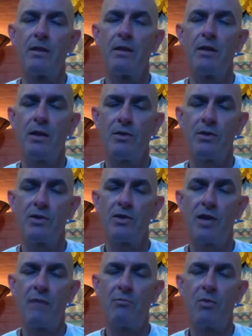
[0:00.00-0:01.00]
In the
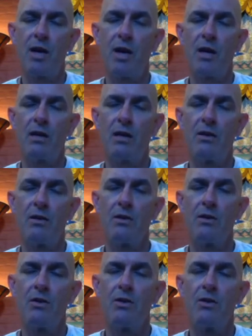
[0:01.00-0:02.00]
same way,
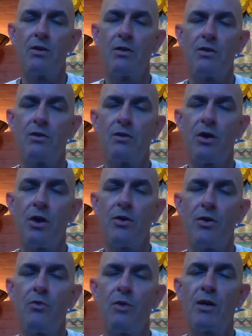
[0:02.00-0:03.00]
although
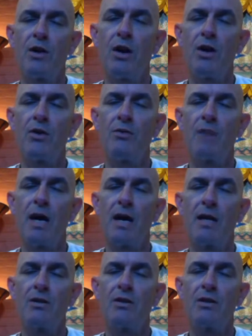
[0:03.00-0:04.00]
we call the mind